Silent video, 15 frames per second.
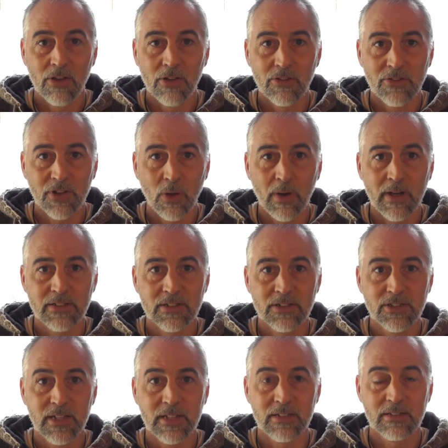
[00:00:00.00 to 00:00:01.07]
So I
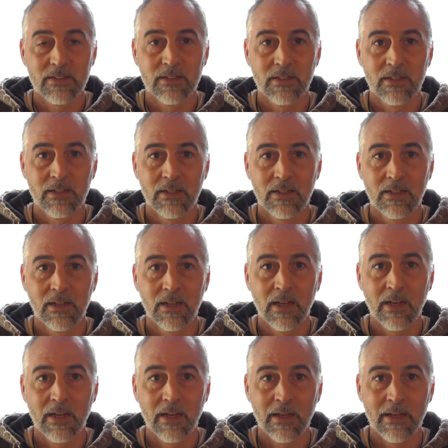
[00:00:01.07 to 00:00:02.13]
suggest
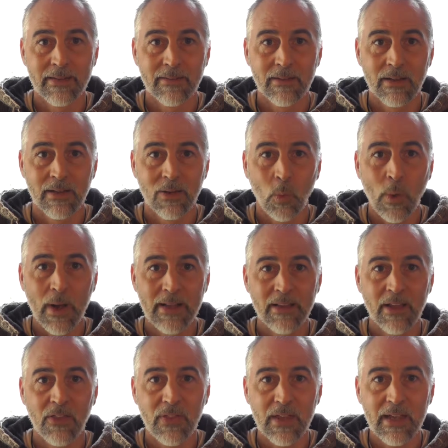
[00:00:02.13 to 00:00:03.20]
when
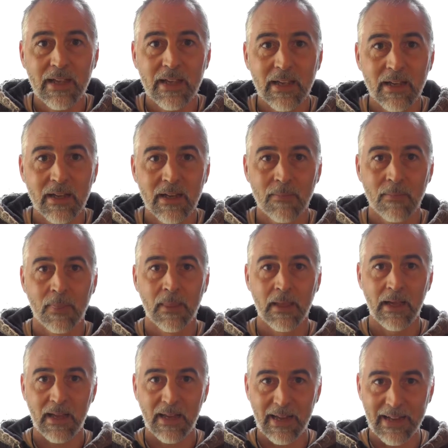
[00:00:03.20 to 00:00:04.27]
thinking
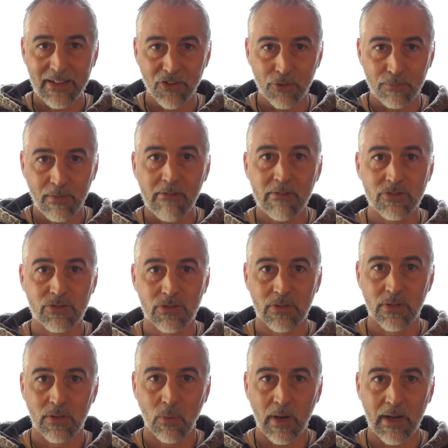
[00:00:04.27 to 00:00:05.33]
in a spiritual
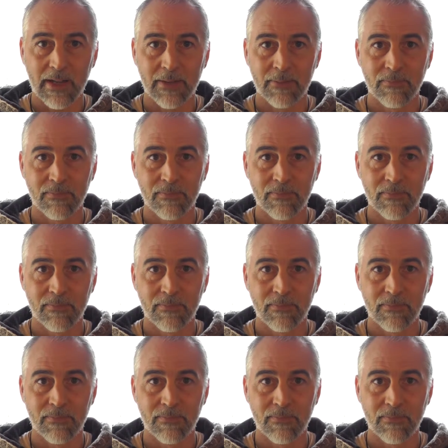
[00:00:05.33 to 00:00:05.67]
way,